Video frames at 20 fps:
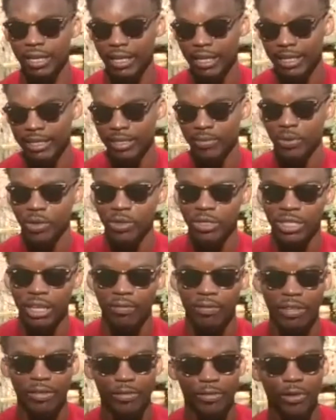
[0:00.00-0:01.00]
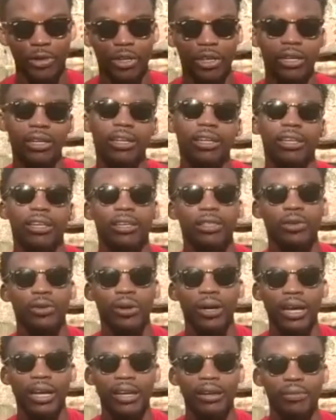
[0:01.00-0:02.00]
is about 74.
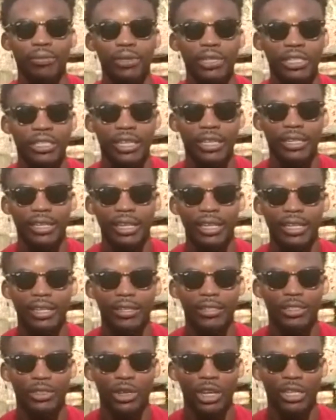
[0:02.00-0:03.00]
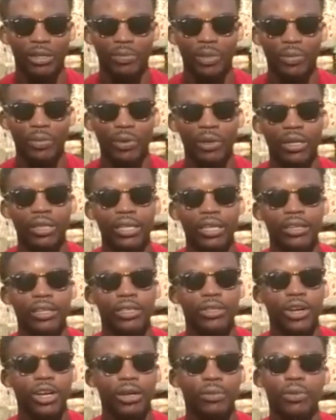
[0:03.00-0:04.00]
I appreciate and enjoy the people who continue to
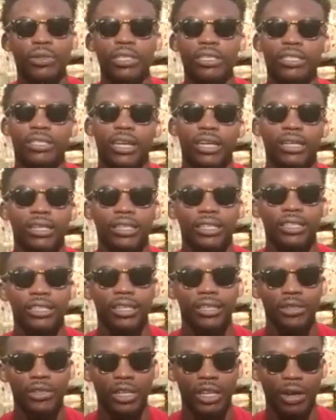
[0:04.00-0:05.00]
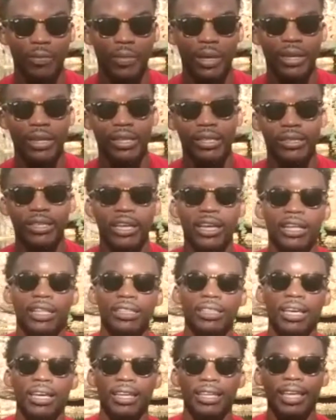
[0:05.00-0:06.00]
talk about this channel, continue to come in and
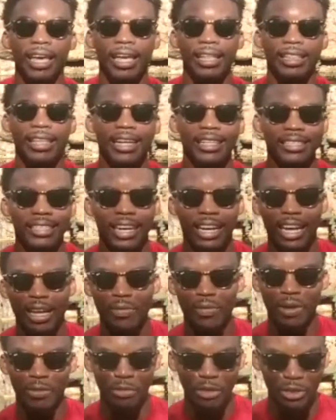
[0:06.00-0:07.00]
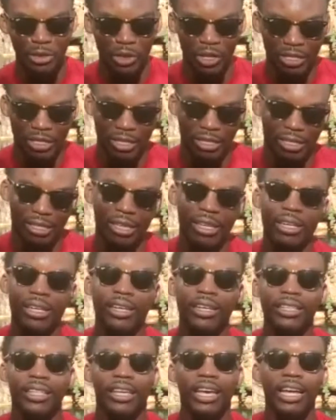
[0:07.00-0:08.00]
dedicate their time and resources
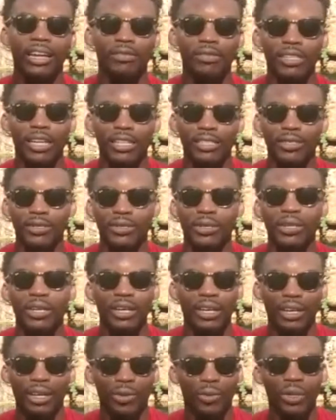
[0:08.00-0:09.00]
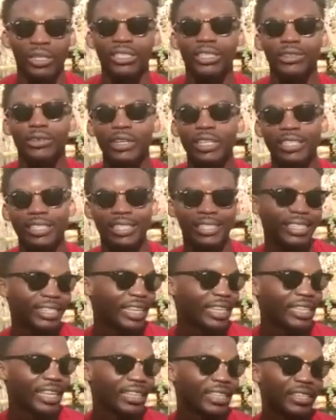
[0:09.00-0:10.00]
to kind of just watch the craziness that I
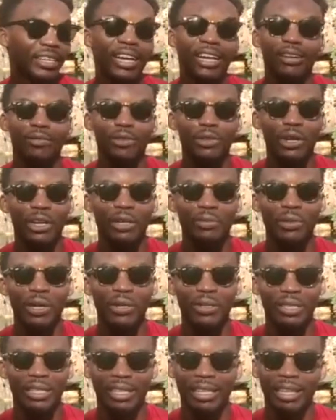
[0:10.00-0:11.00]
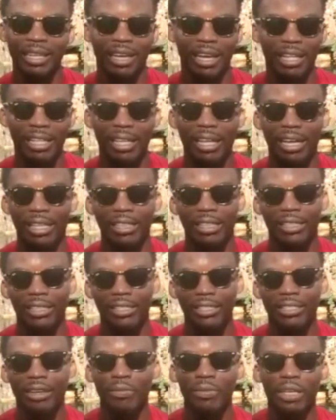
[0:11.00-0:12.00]
tend to kind of talk about and get
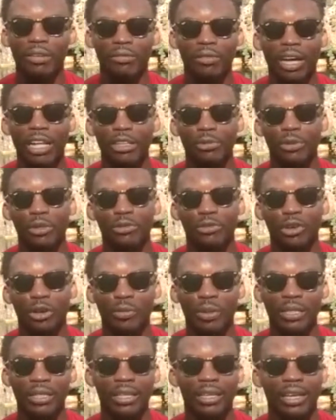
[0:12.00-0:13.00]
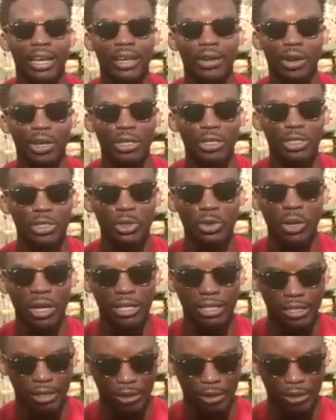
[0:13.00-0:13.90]
something valuable from it. And all those students,